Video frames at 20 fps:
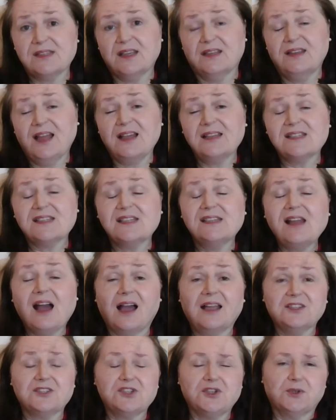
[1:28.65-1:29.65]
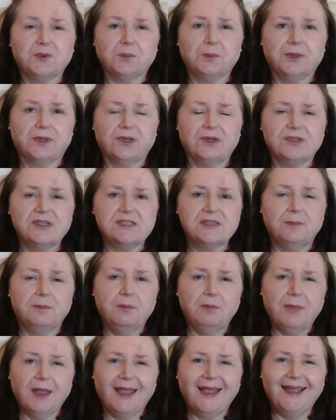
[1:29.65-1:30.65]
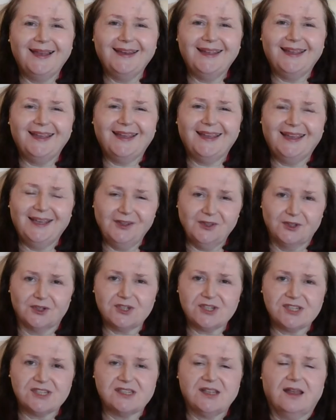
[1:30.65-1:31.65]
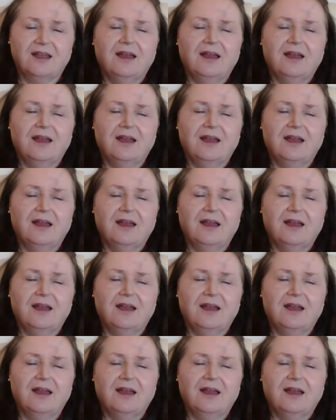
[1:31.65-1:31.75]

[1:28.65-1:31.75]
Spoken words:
and that's natural because many healers